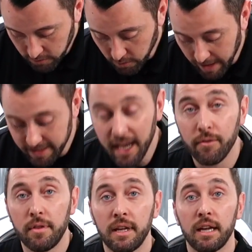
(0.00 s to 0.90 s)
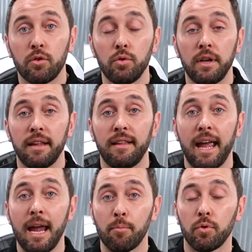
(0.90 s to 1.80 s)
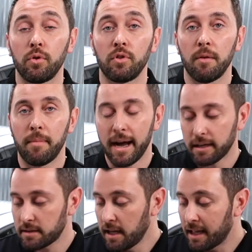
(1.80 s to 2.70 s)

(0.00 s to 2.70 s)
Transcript: So that's everything included in the April Glovebox.